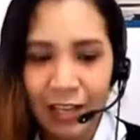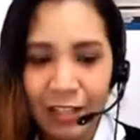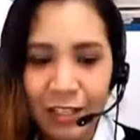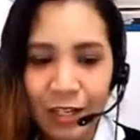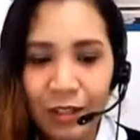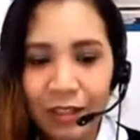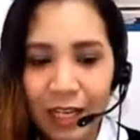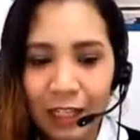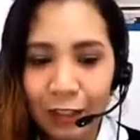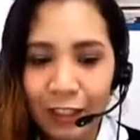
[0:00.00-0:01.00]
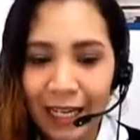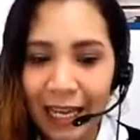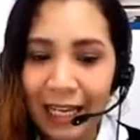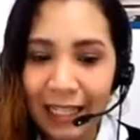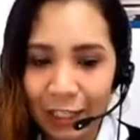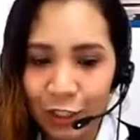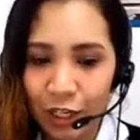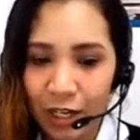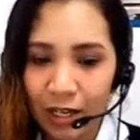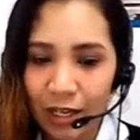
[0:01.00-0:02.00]
Do you think learning English
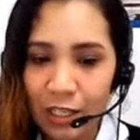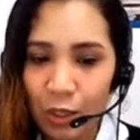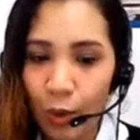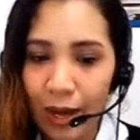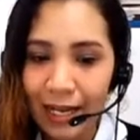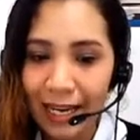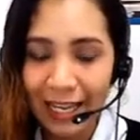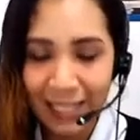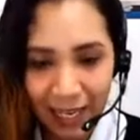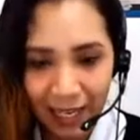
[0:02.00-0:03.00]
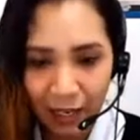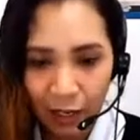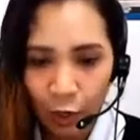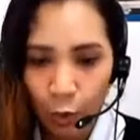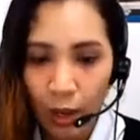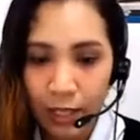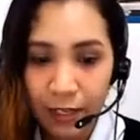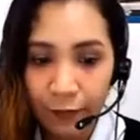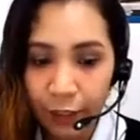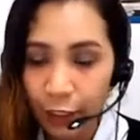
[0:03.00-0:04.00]
is quite easy, quite
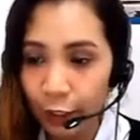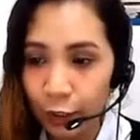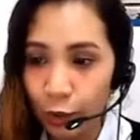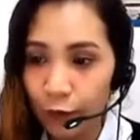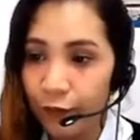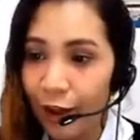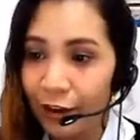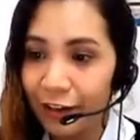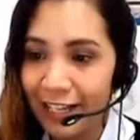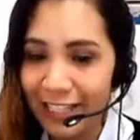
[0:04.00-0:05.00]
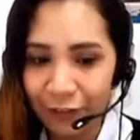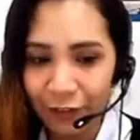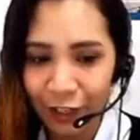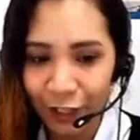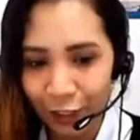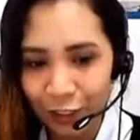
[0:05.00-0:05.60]
difficult, or very difficult?